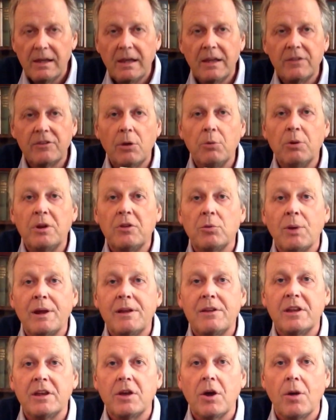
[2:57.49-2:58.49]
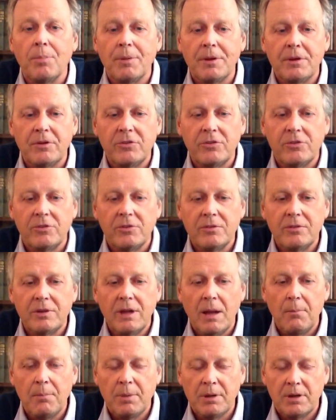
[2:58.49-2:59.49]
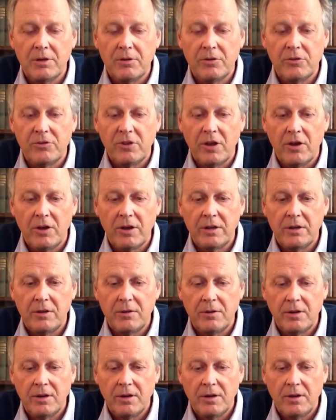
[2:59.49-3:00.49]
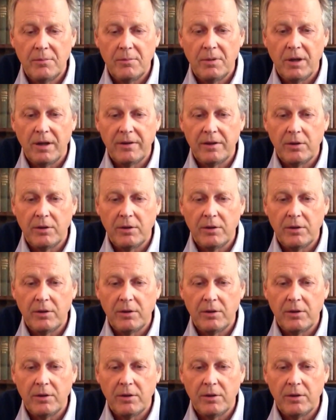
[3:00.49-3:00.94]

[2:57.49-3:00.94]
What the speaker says: is only 20 copies, numbered and signed by the